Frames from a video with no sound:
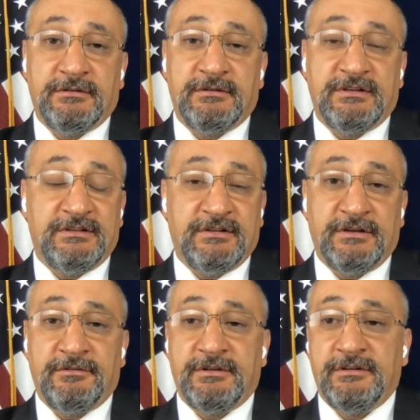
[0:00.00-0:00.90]
the
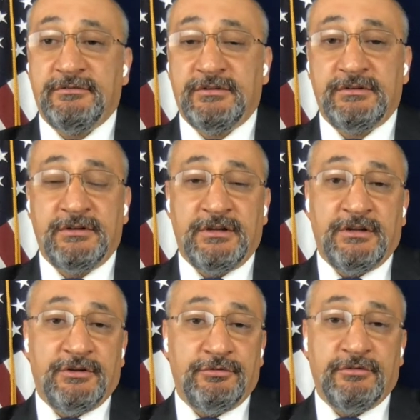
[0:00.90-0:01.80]
integrity of the
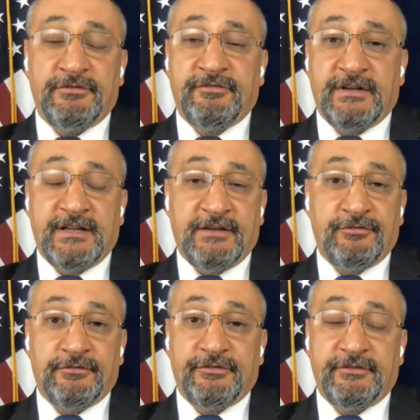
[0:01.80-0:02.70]
U.S.
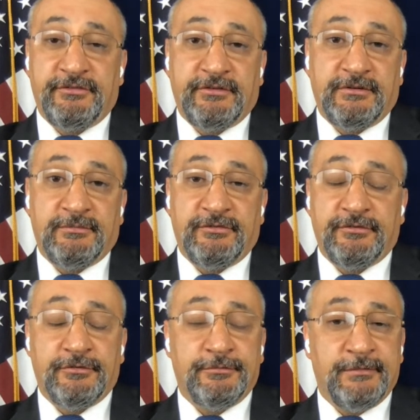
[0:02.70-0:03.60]
financial system.
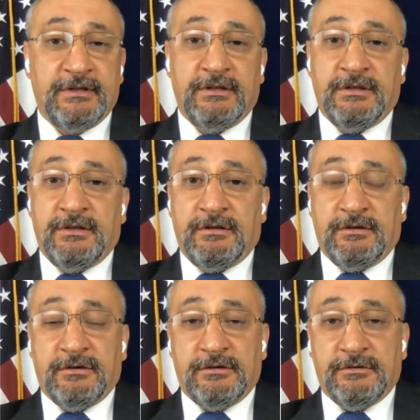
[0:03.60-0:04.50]
So
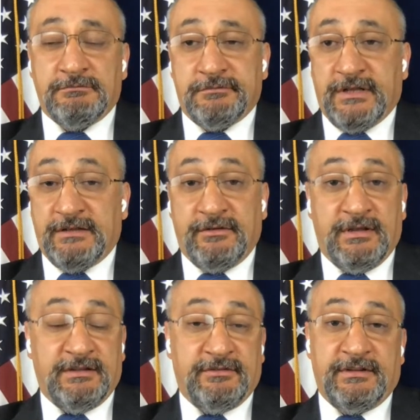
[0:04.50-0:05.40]

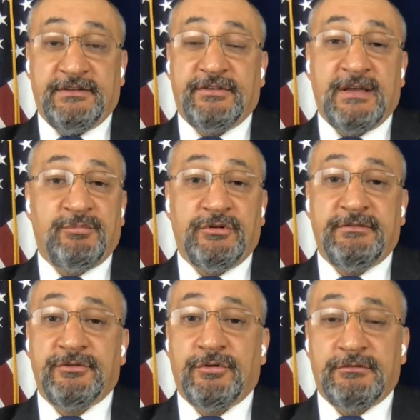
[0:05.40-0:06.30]
as an example,
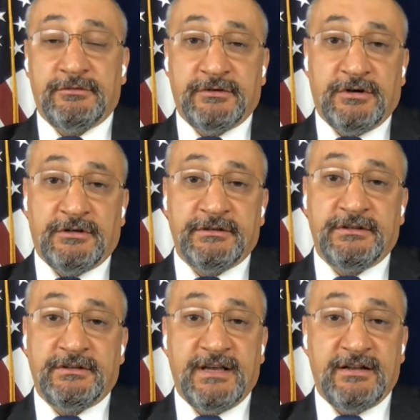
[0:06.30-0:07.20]
even
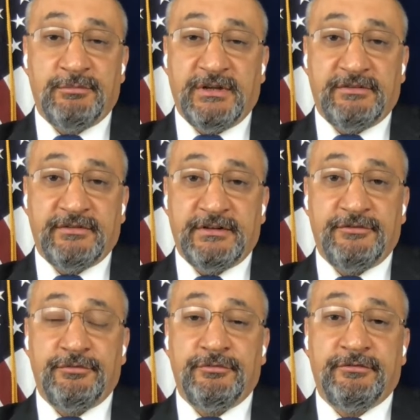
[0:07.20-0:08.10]
overhauling the database that
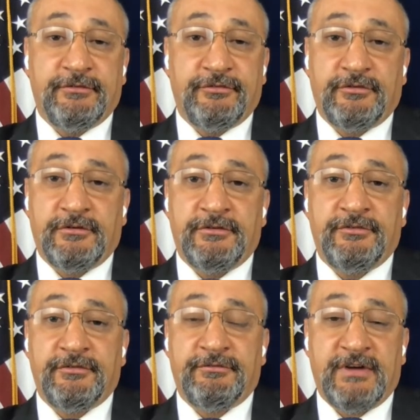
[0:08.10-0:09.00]
is used for
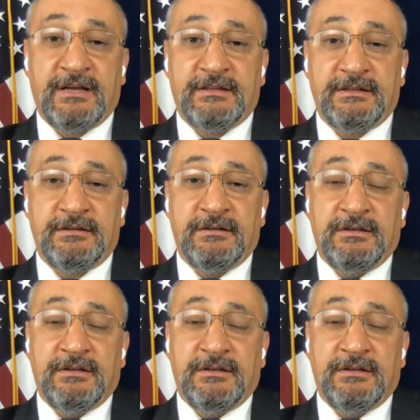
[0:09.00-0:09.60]
SARS filing